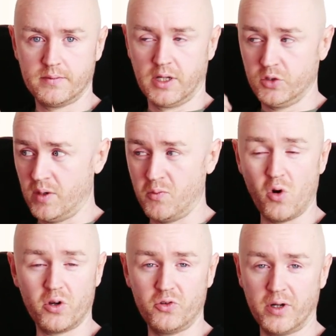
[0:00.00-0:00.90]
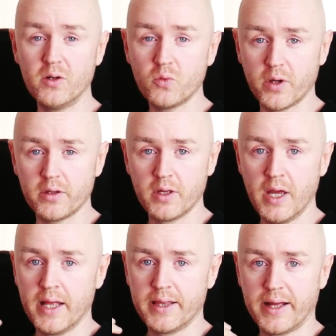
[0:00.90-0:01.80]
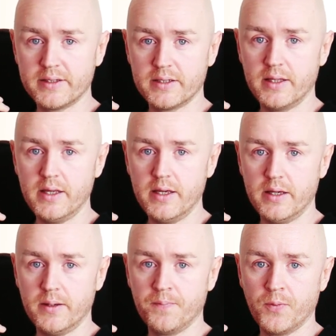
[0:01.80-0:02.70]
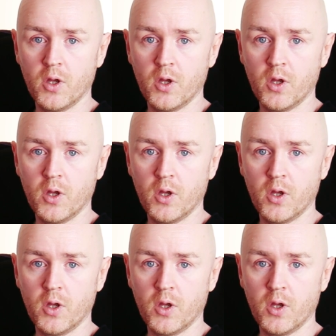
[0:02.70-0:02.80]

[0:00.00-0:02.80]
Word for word: That's what I'm walking around with. That's the